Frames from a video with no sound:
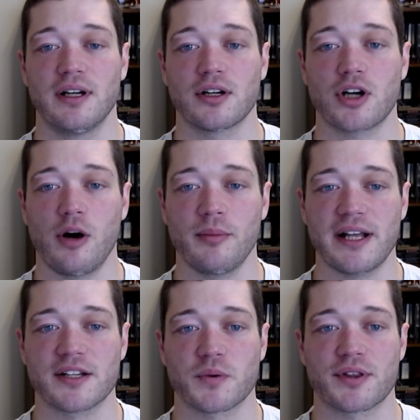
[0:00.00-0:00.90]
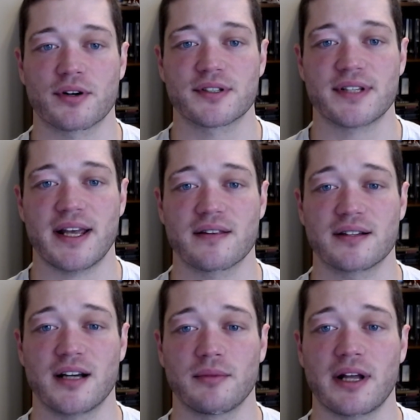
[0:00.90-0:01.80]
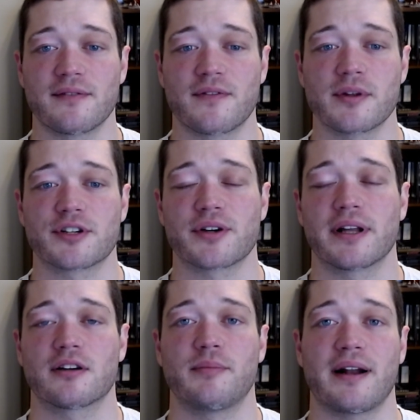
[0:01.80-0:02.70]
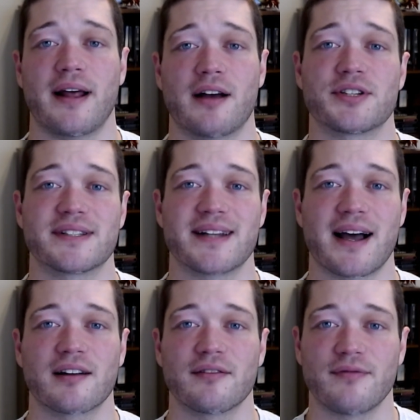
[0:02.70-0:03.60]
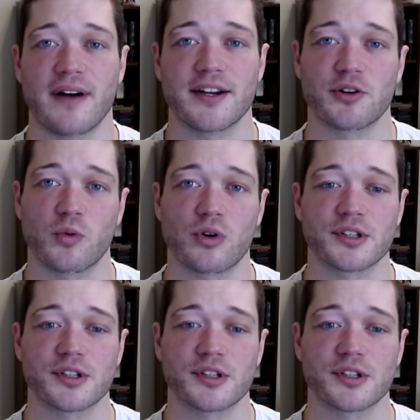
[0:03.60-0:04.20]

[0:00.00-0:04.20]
culminates with her saying the dumb line from the trailer about how she's not going to fight your war,